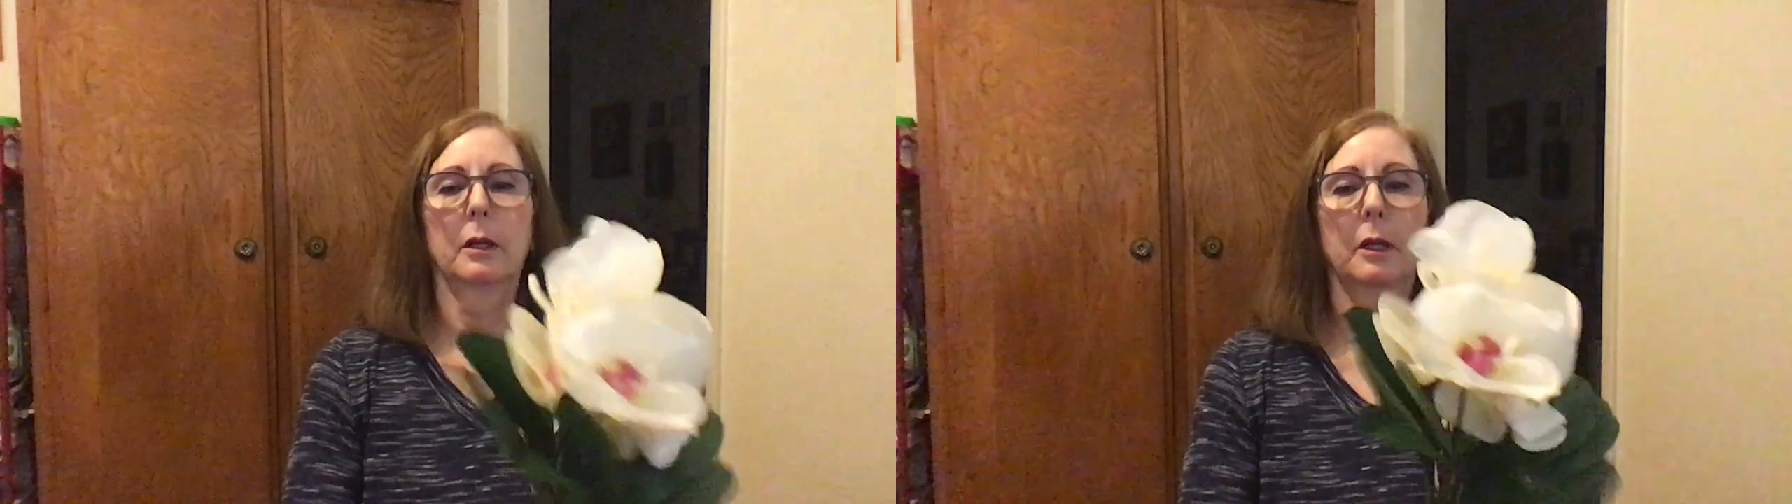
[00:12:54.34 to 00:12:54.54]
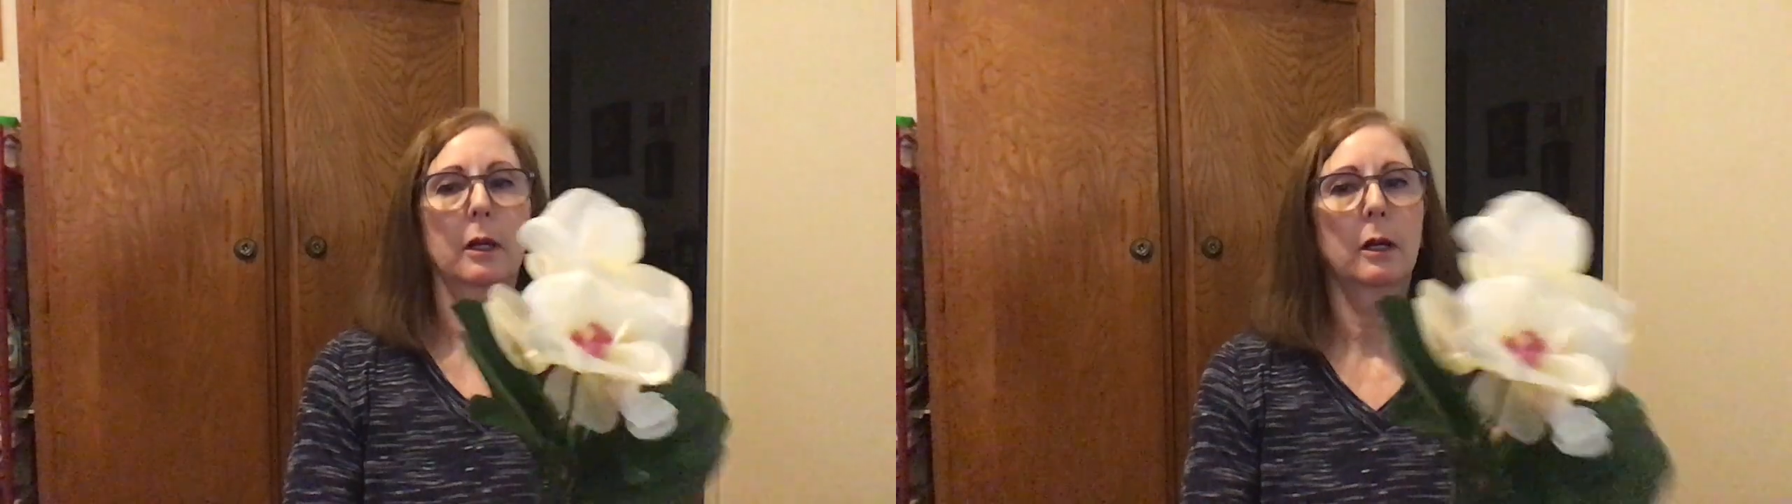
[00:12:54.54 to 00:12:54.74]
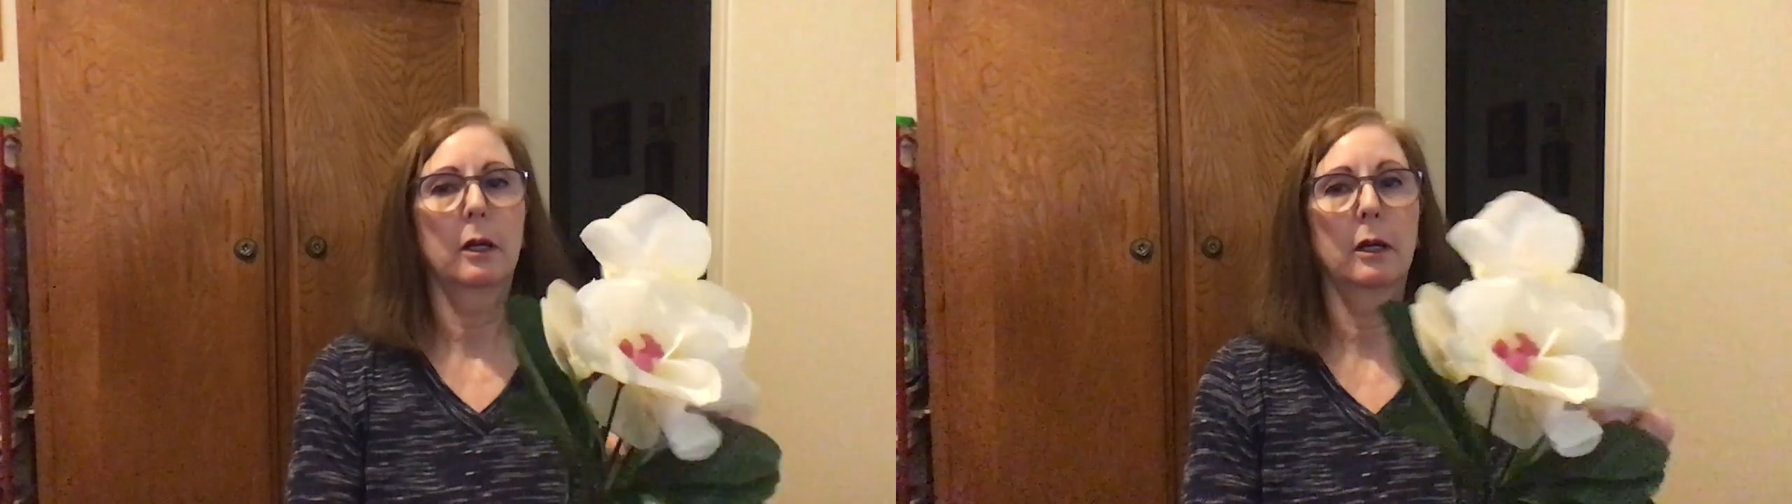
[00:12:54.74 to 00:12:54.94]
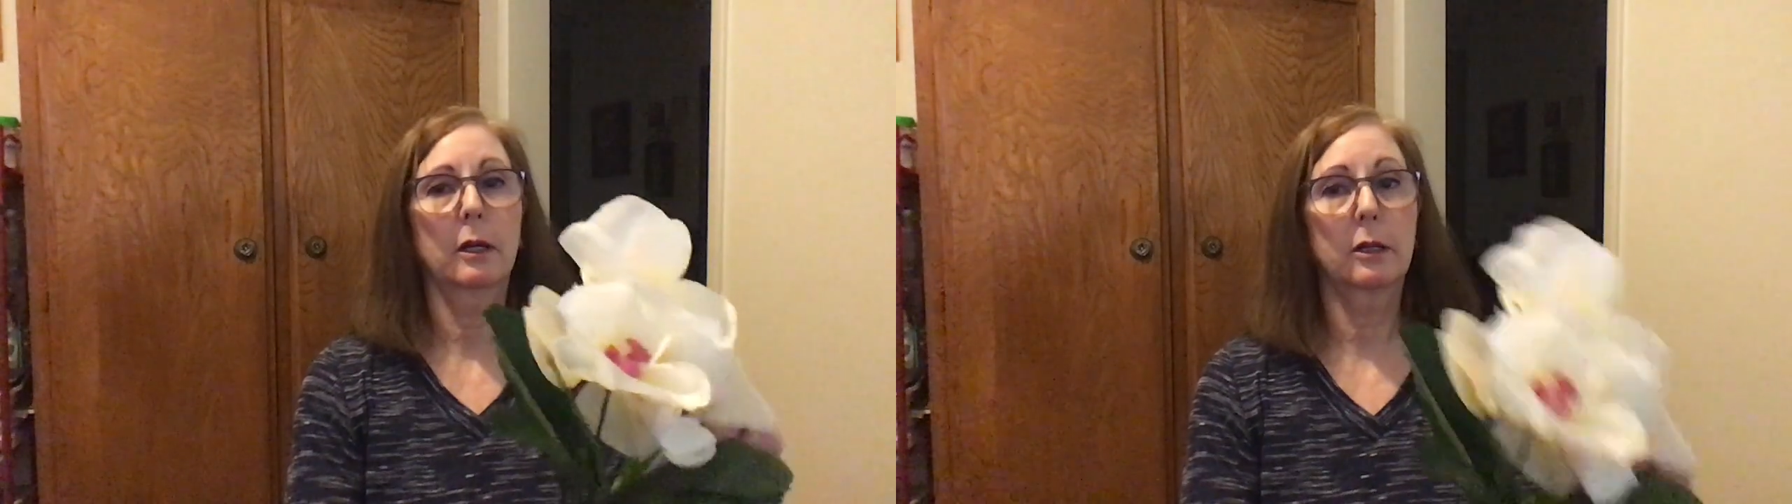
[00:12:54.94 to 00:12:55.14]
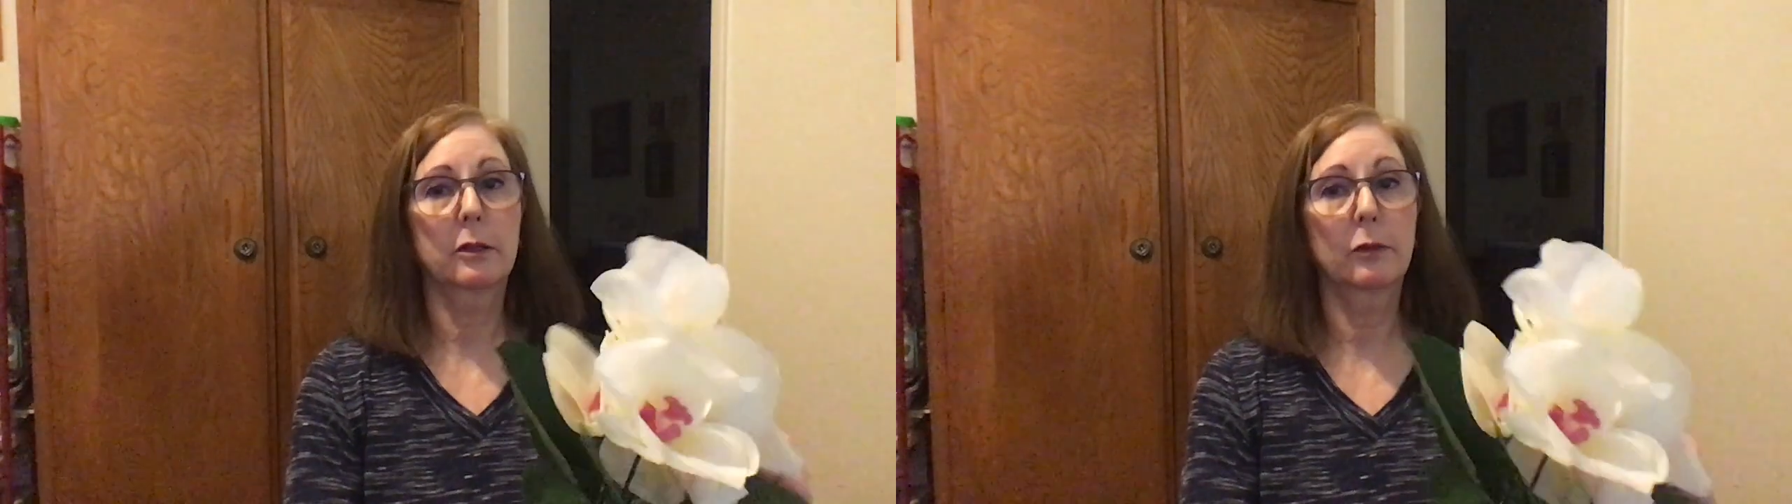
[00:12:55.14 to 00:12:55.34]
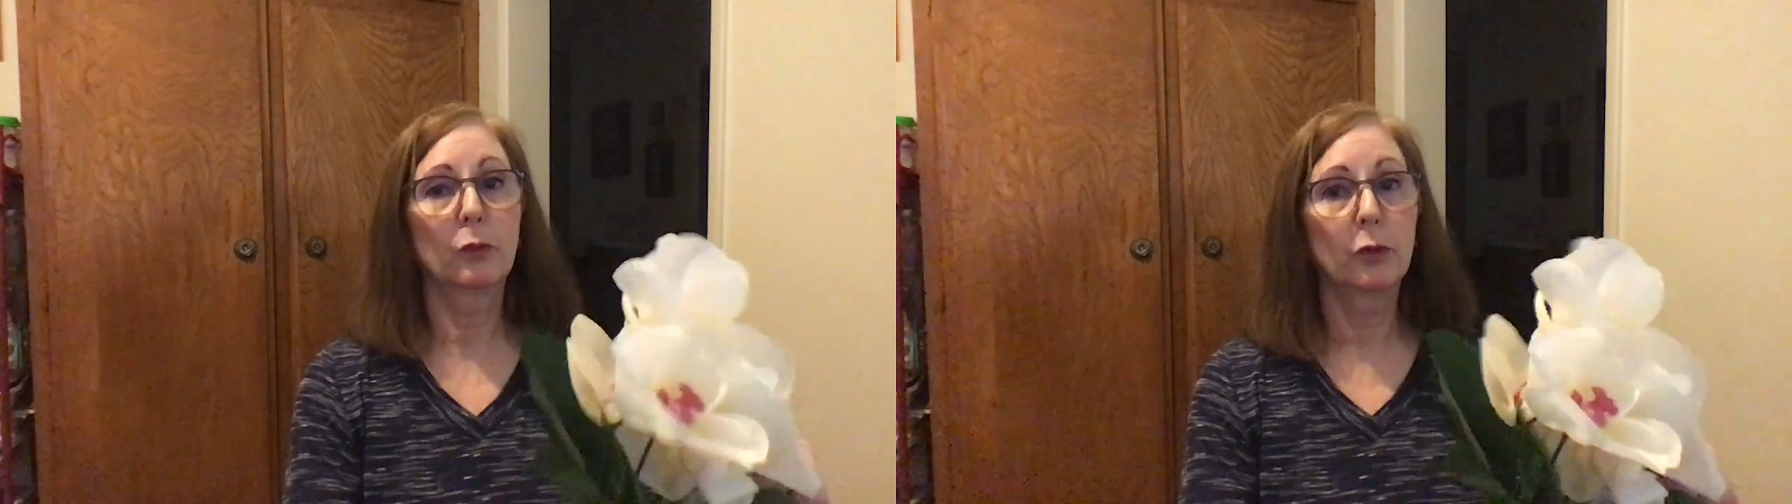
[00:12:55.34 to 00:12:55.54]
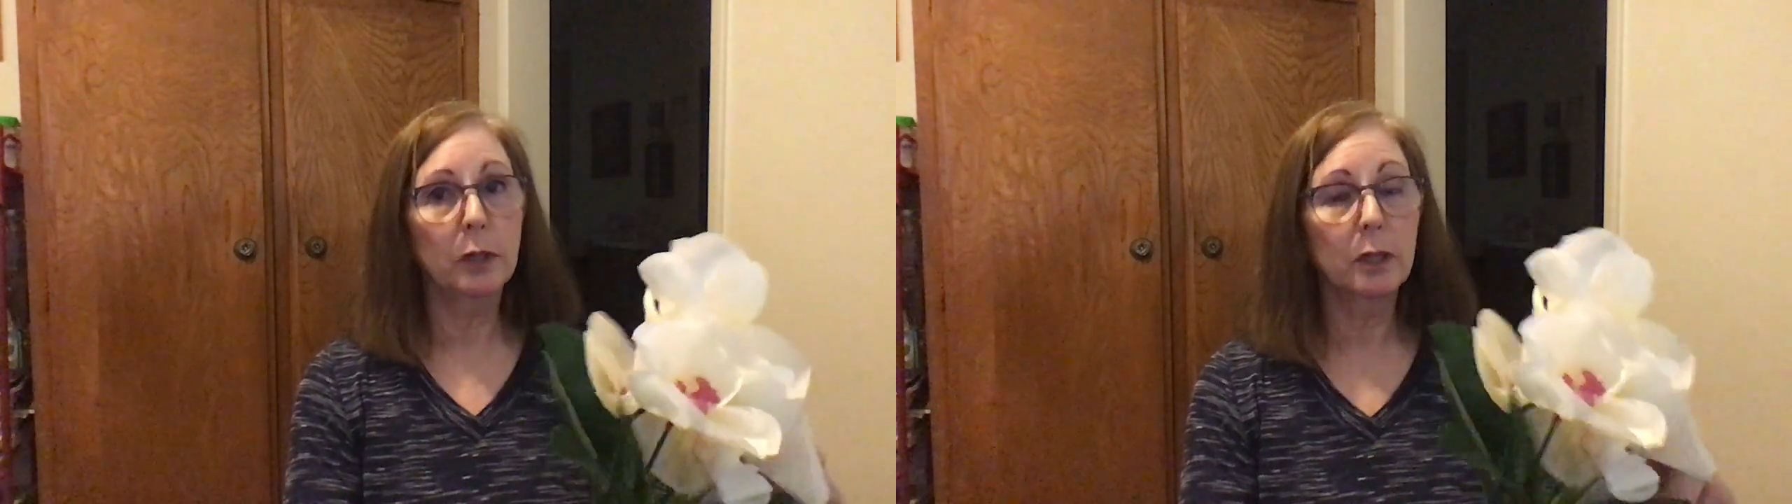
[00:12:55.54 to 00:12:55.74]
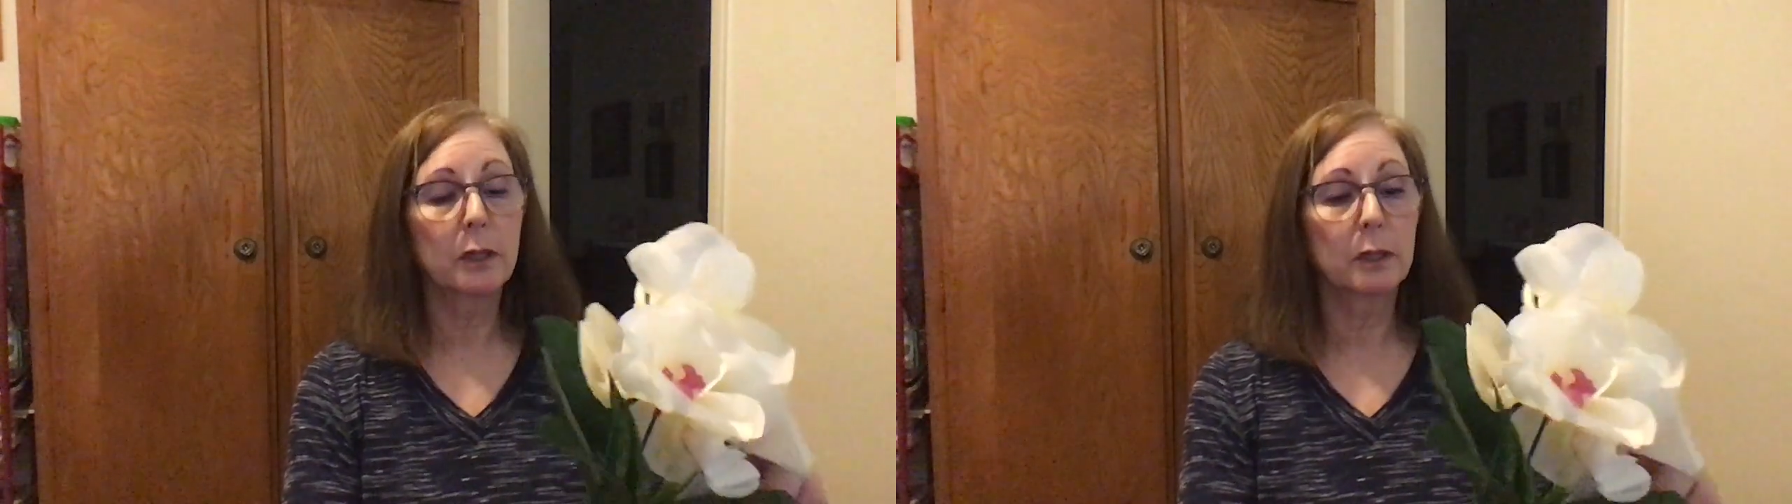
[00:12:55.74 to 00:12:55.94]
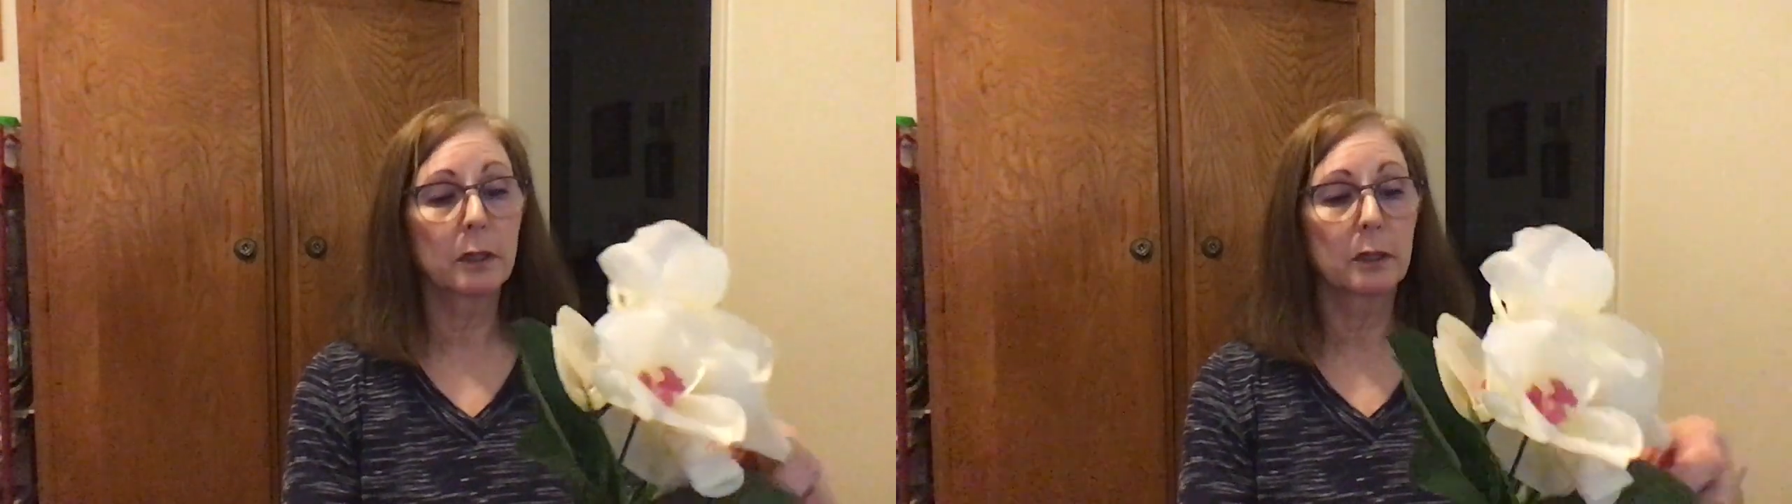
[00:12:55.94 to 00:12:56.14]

I got some really